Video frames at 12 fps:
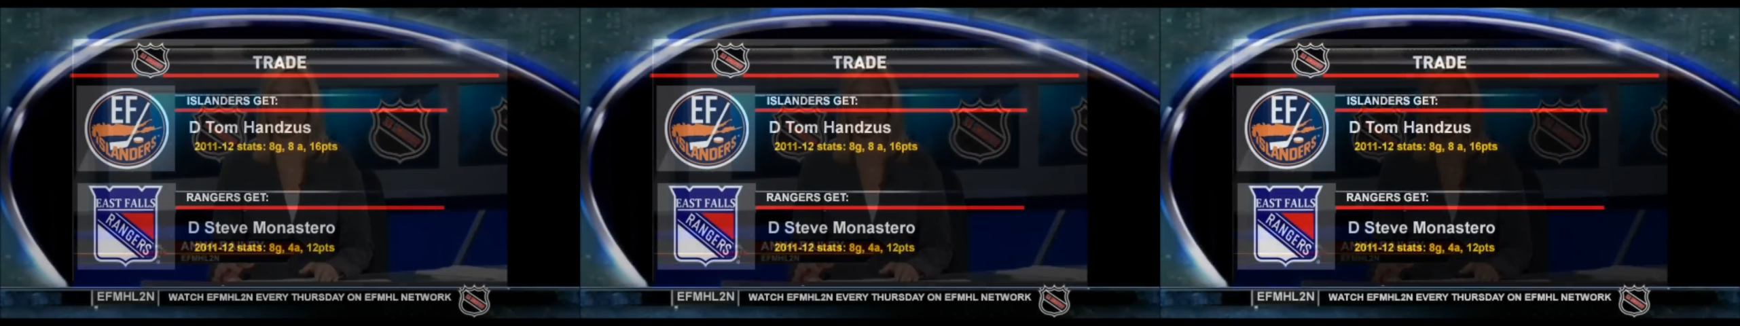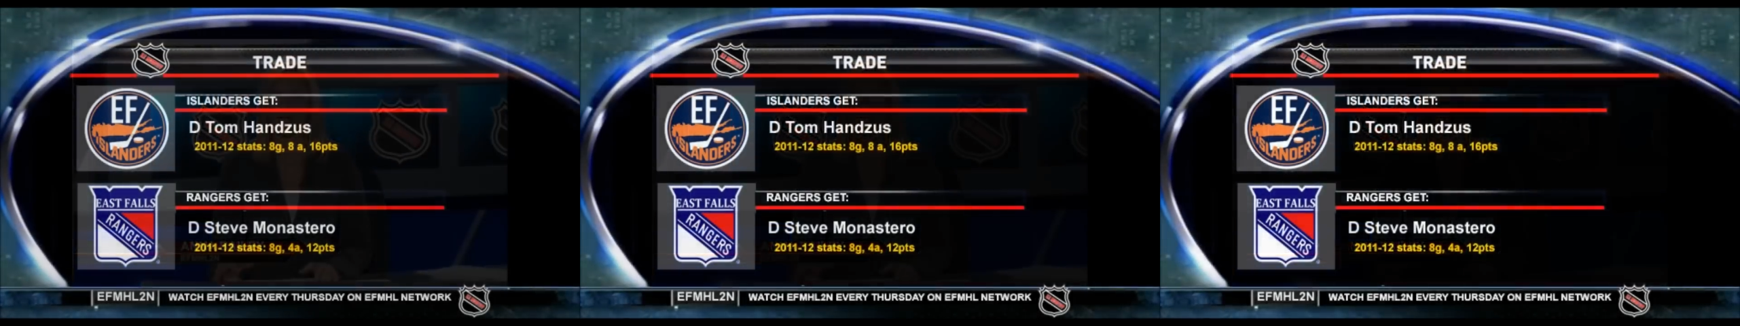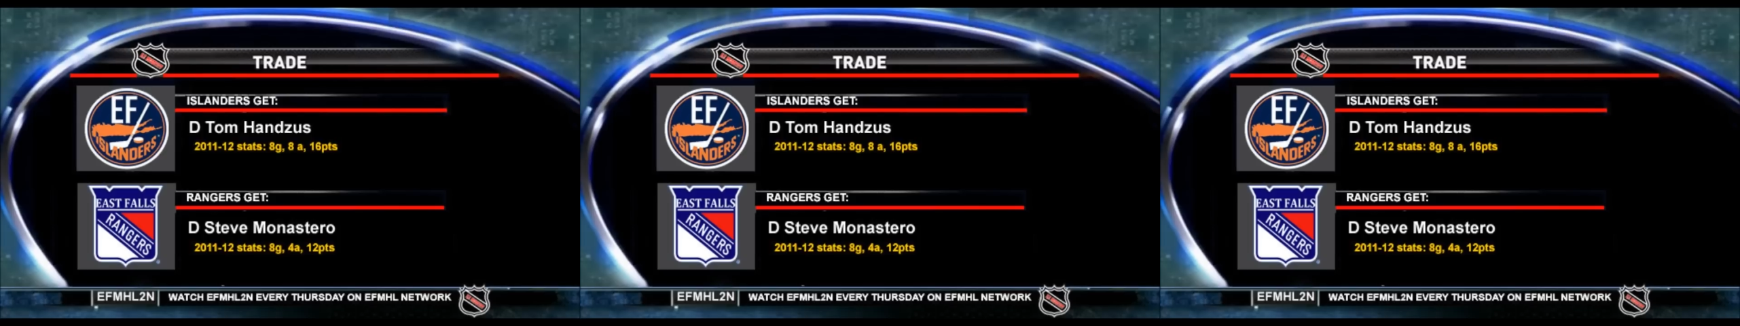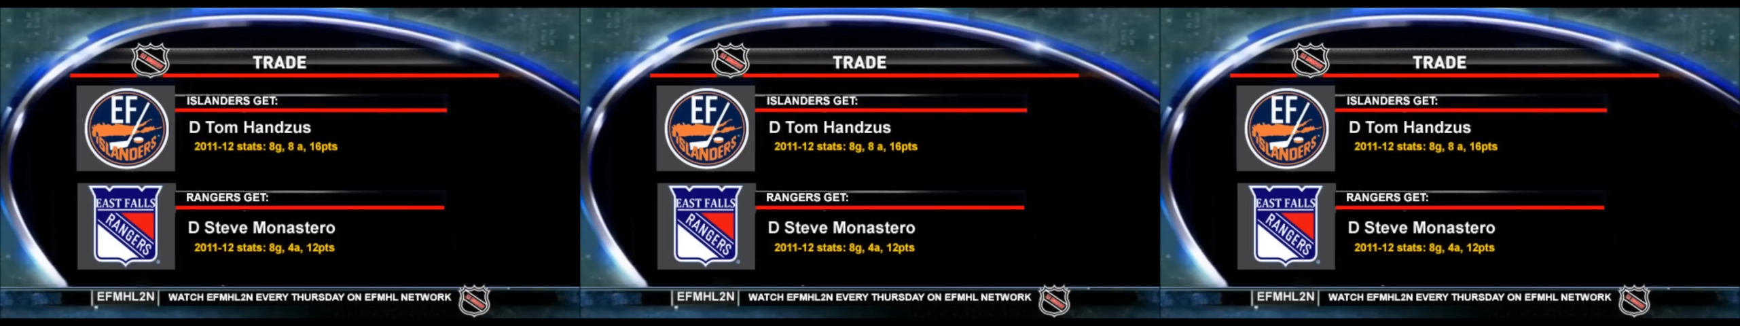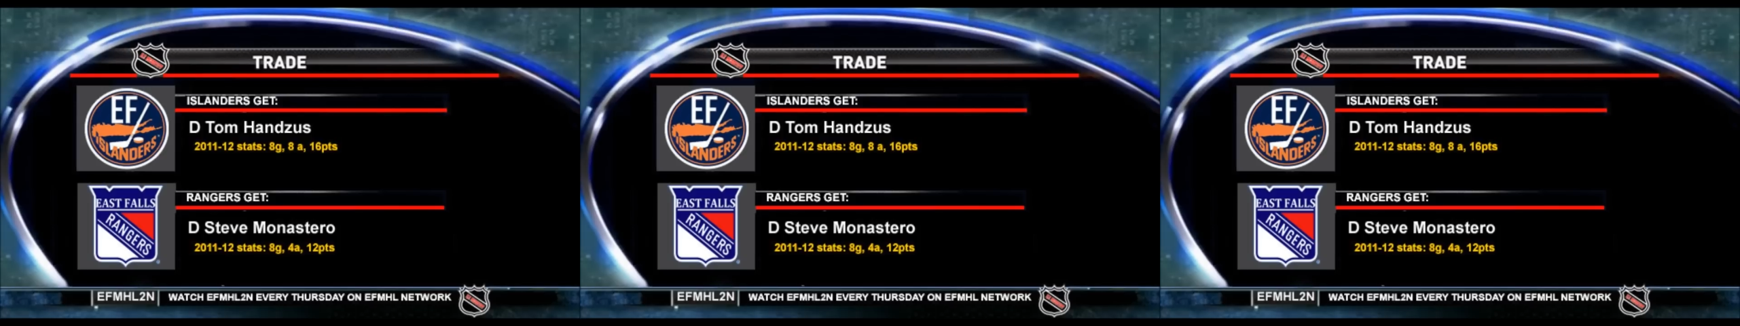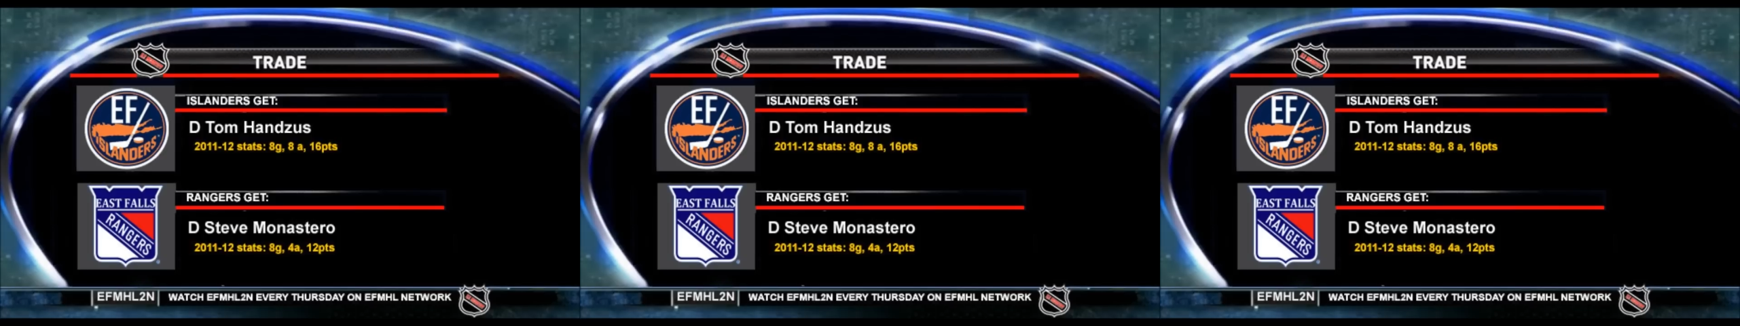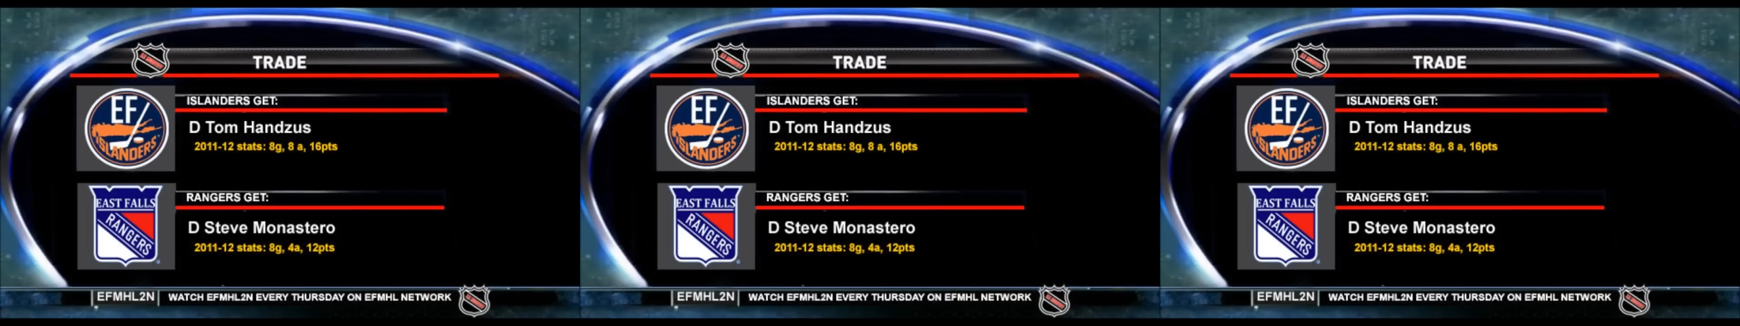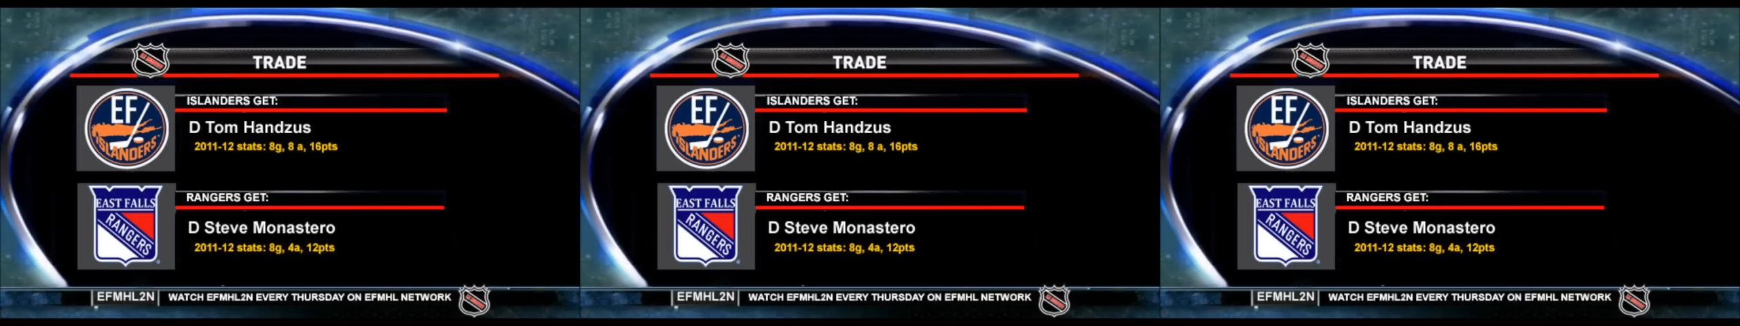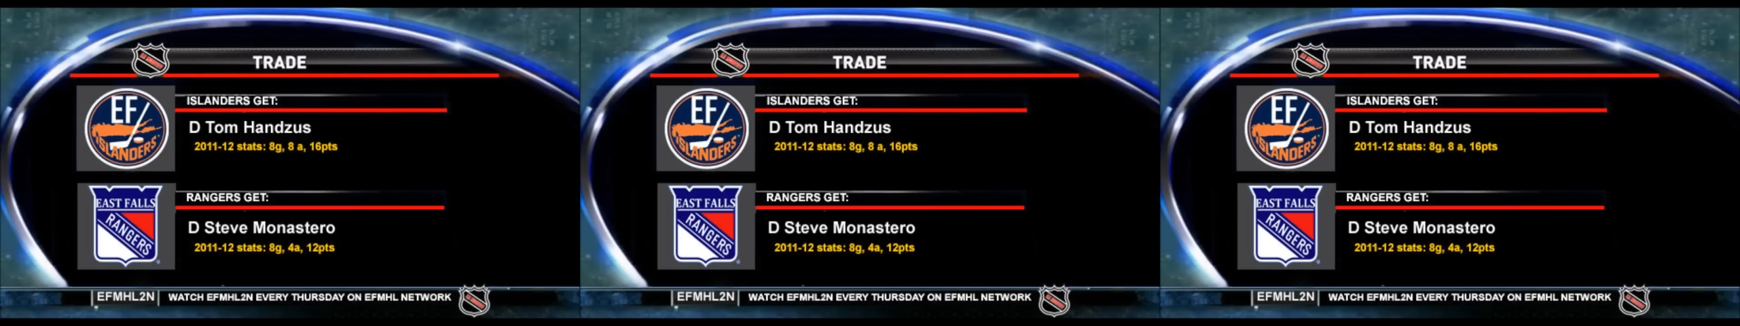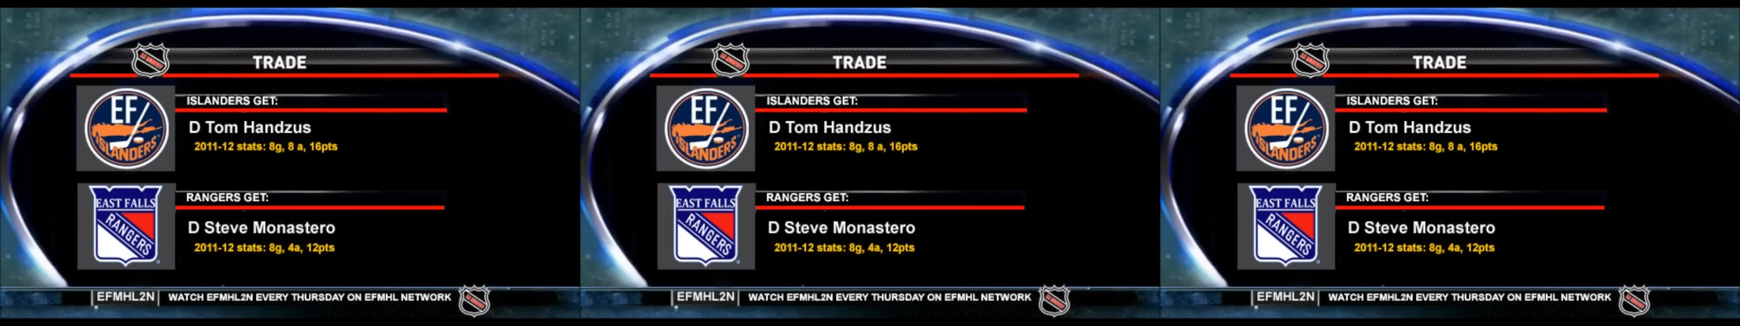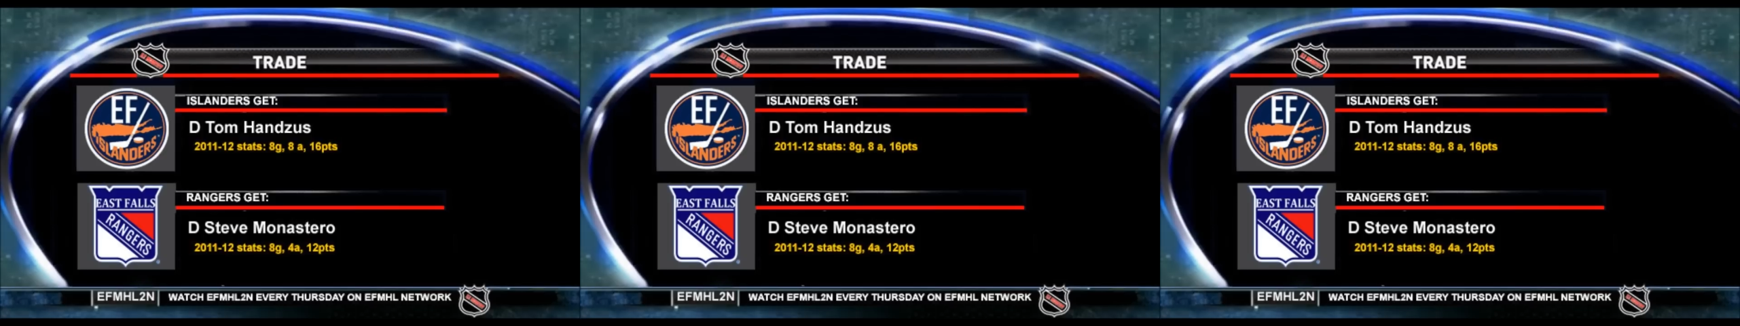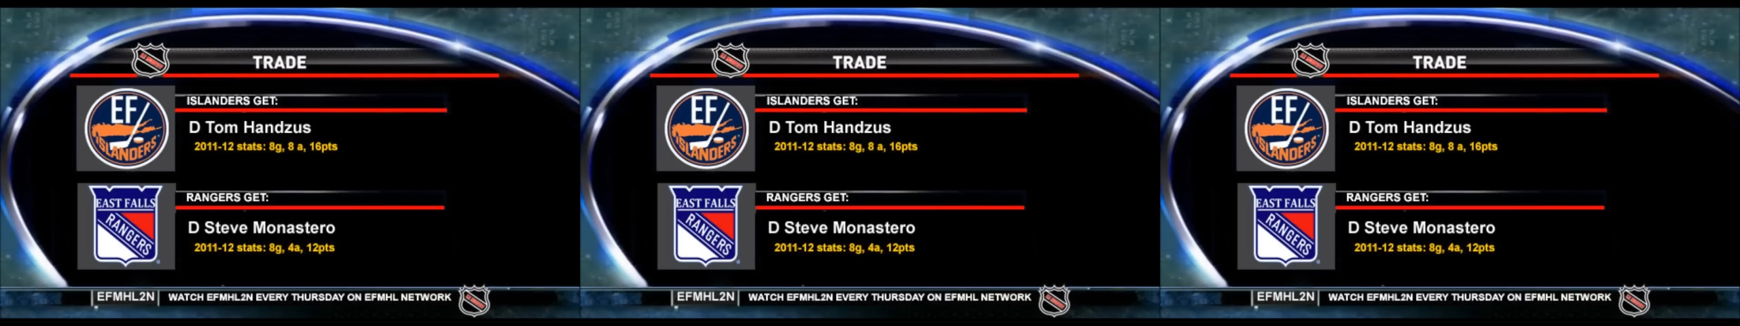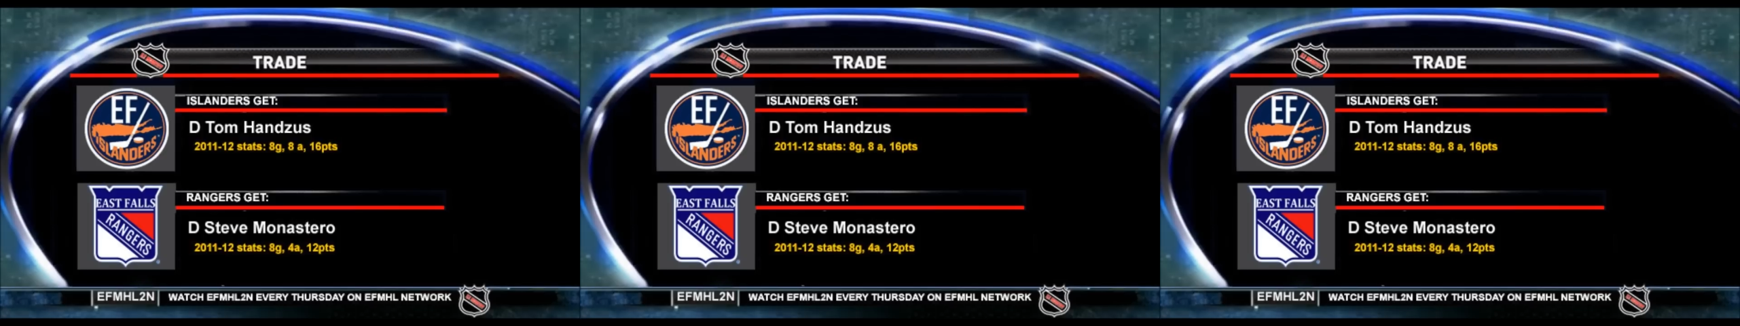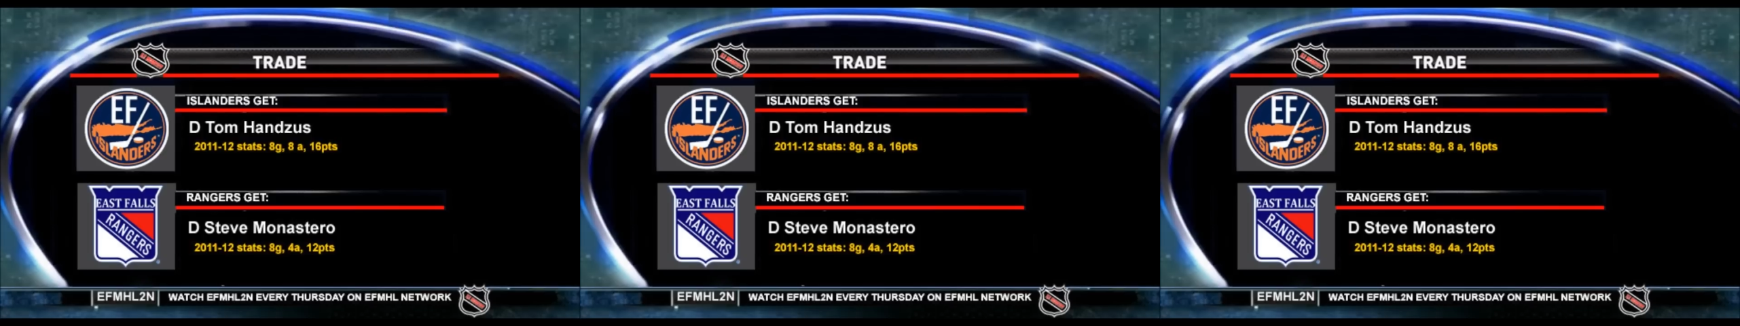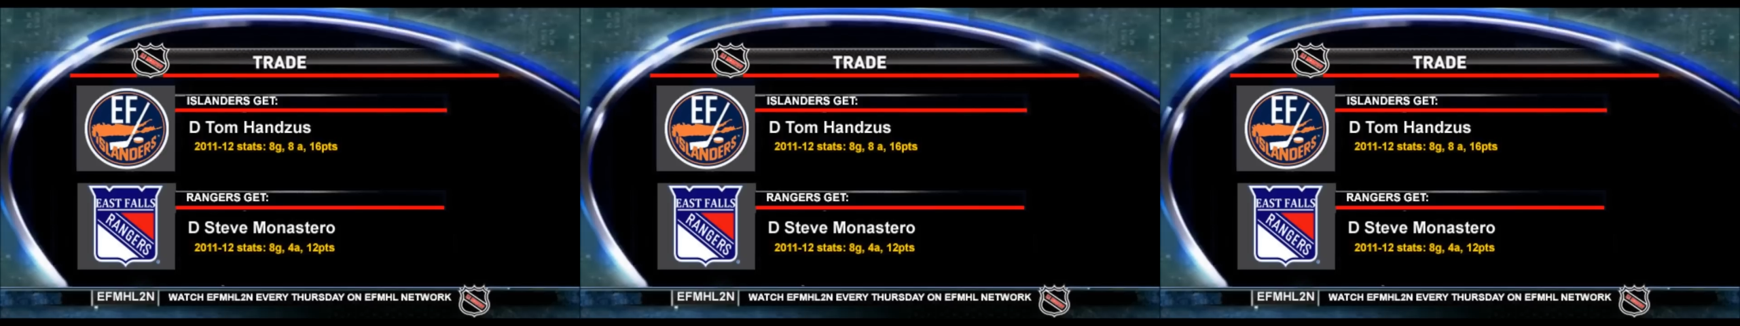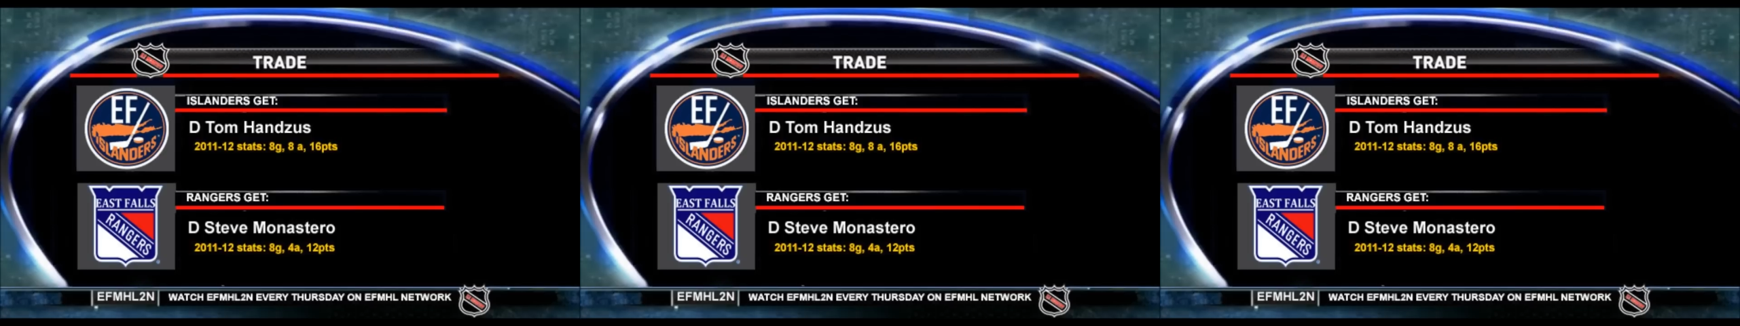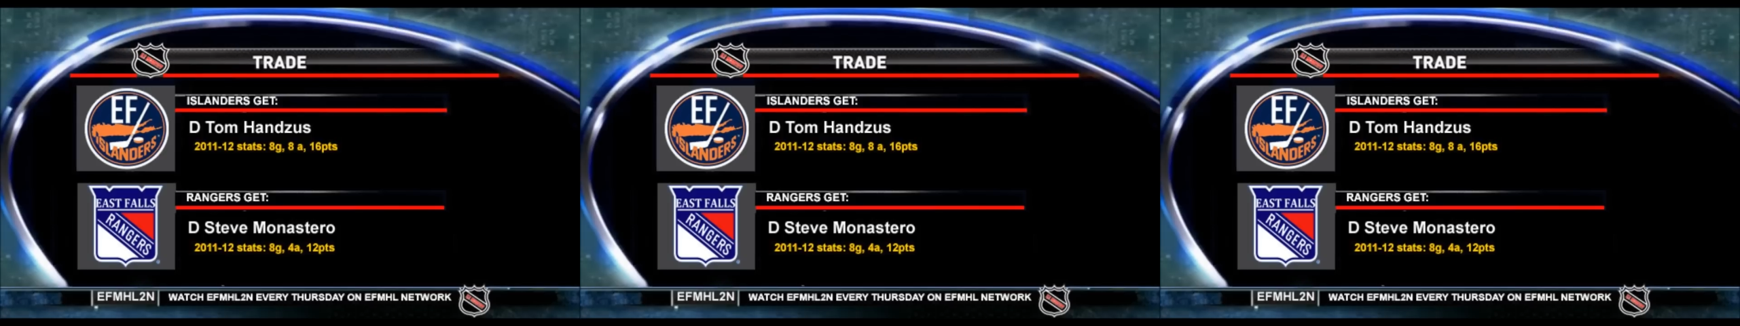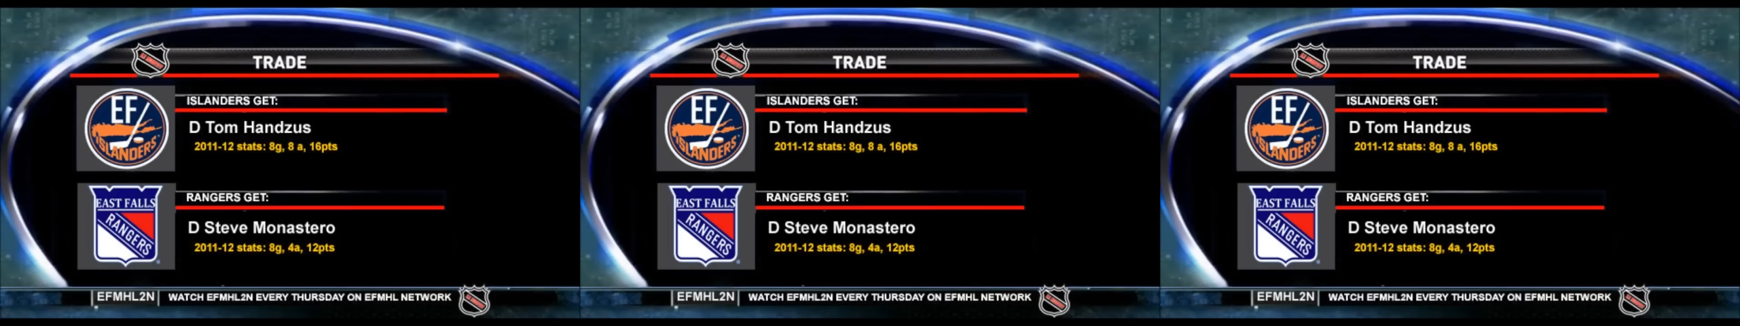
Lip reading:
[unreadable: no face in view]